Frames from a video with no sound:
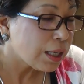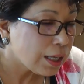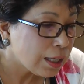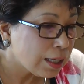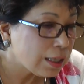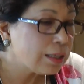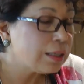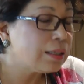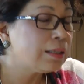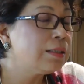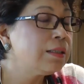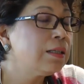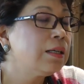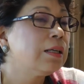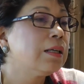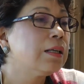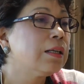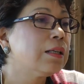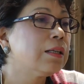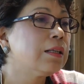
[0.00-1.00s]
and
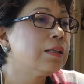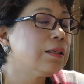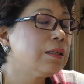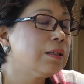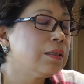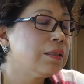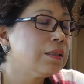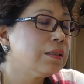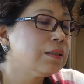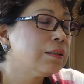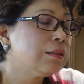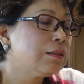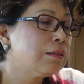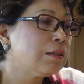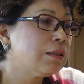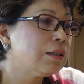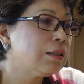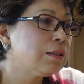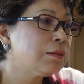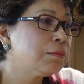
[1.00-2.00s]
the
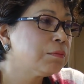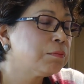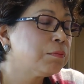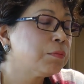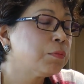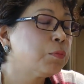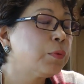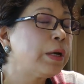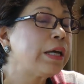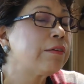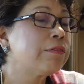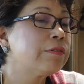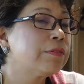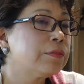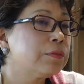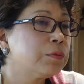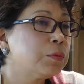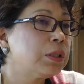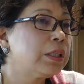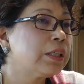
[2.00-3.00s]
uh, WEF
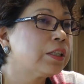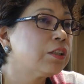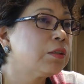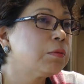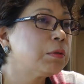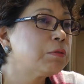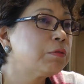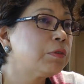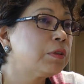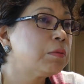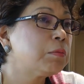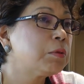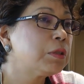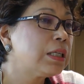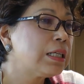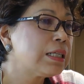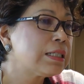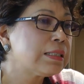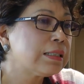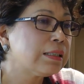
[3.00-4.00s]
World Economic Forum
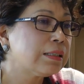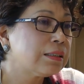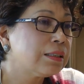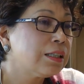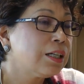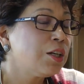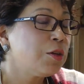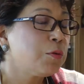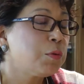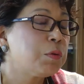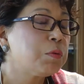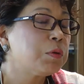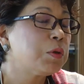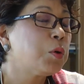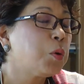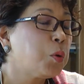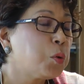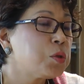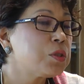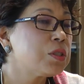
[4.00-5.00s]
on ASEAN. We were
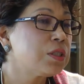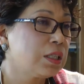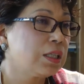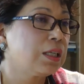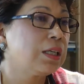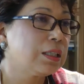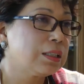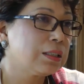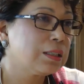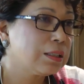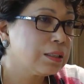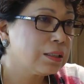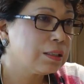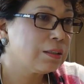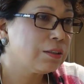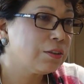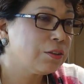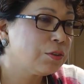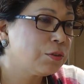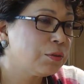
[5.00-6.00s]
hosting it.
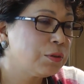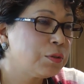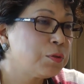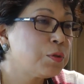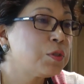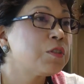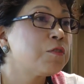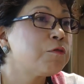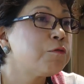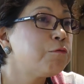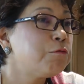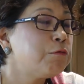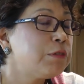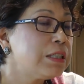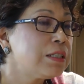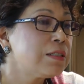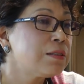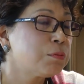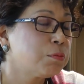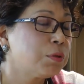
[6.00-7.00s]
You know, this is the
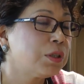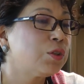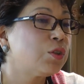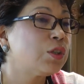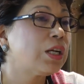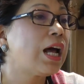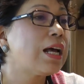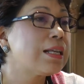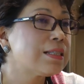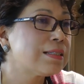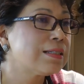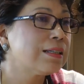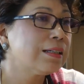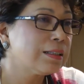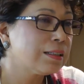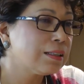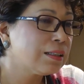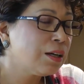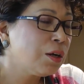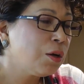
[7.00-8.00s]
first one on
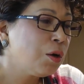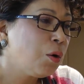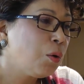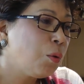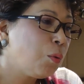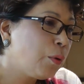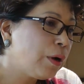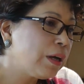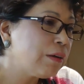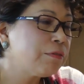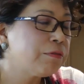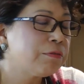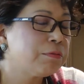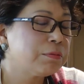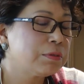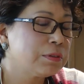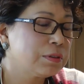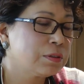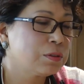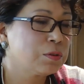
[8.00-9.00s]
ASEAN. WEF
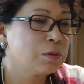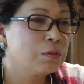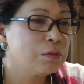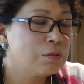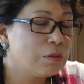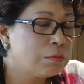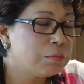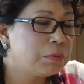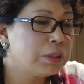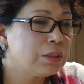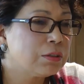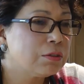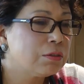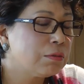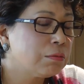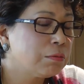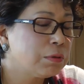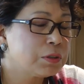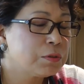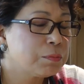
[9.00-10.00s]
was normally
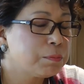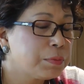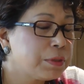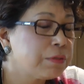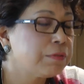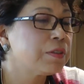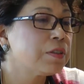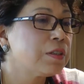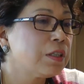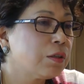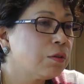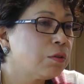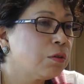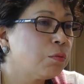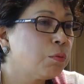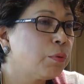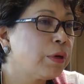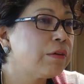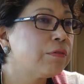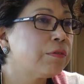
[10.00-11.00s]
called, was previously
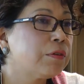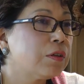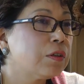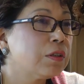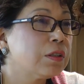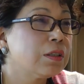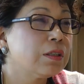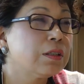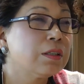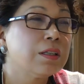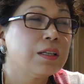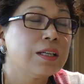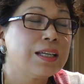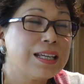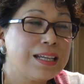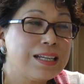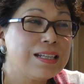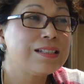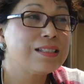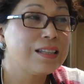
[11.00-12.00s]
called WEF on
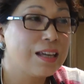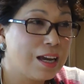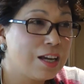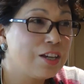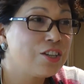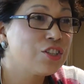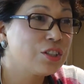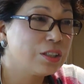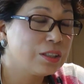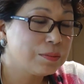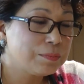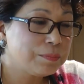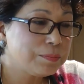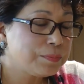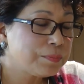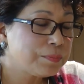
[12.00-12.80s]
East Asia.